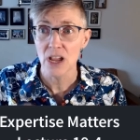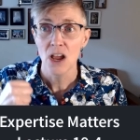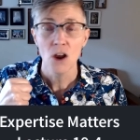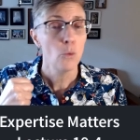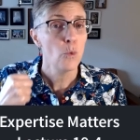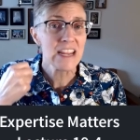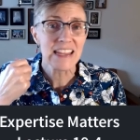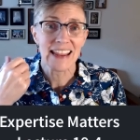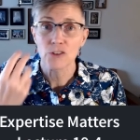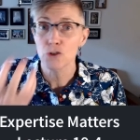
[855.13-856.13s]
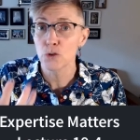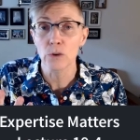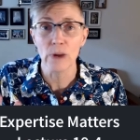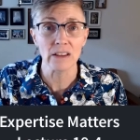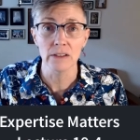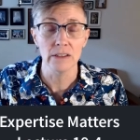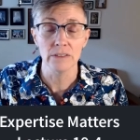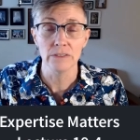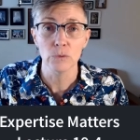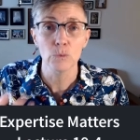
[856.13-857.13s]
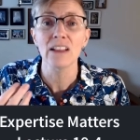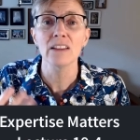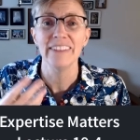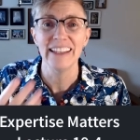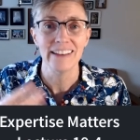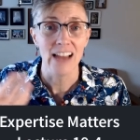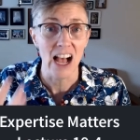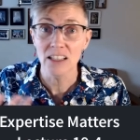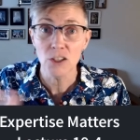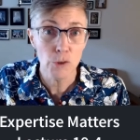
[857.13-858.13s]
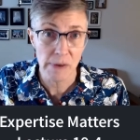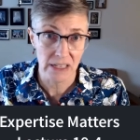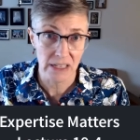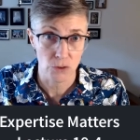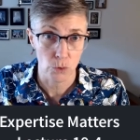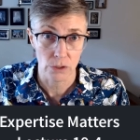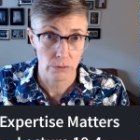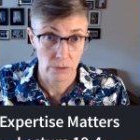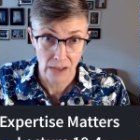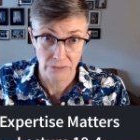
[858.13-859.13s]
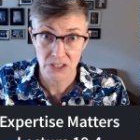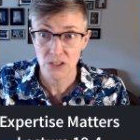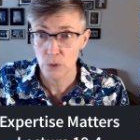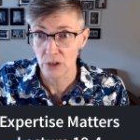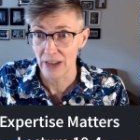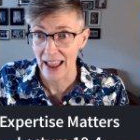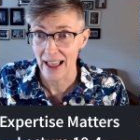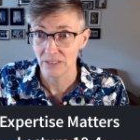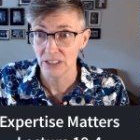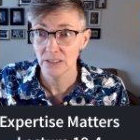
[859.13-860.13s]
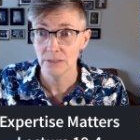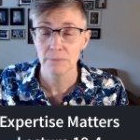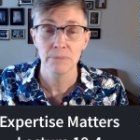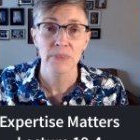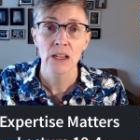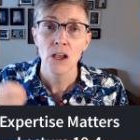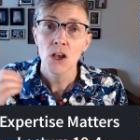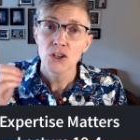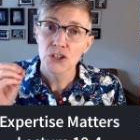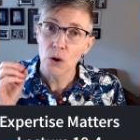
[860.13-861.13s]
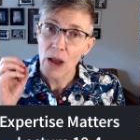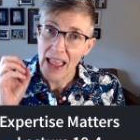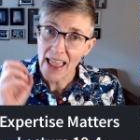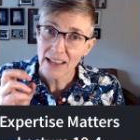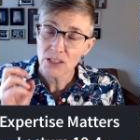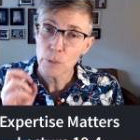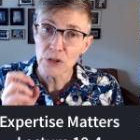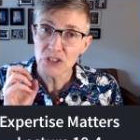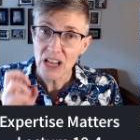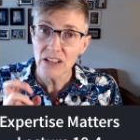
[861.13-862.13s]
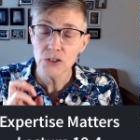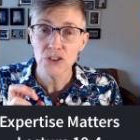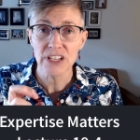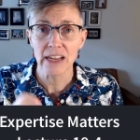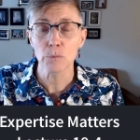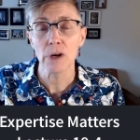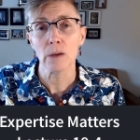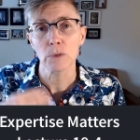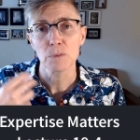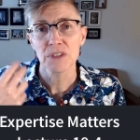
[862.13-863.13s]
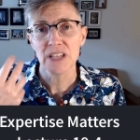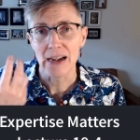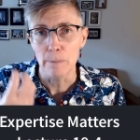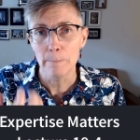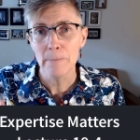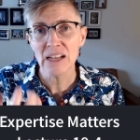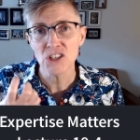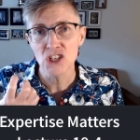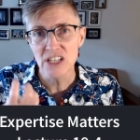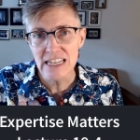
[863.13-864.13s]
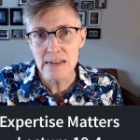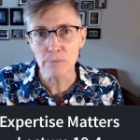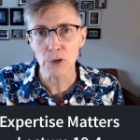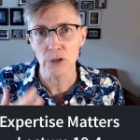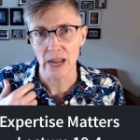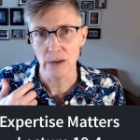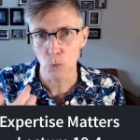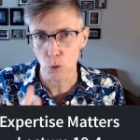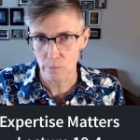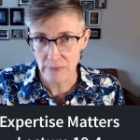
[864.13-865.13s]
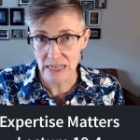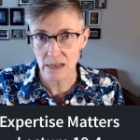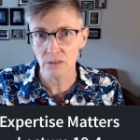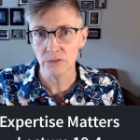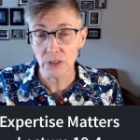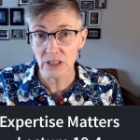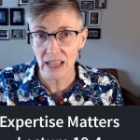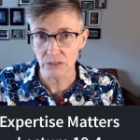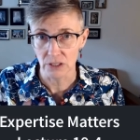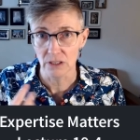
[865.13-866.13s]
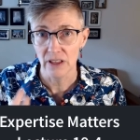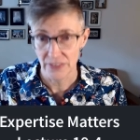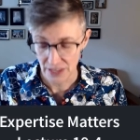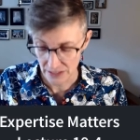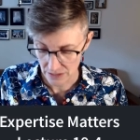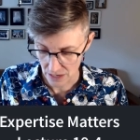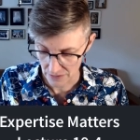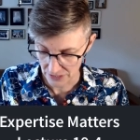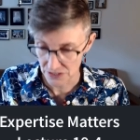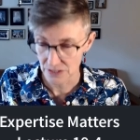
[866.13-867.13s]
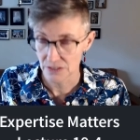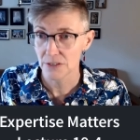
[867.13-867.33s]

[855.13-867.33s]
We can't trigger relative relevant knowledge because we're novices, we don't have it. So experts understand problems at a much deeper and more meaningful level than novices.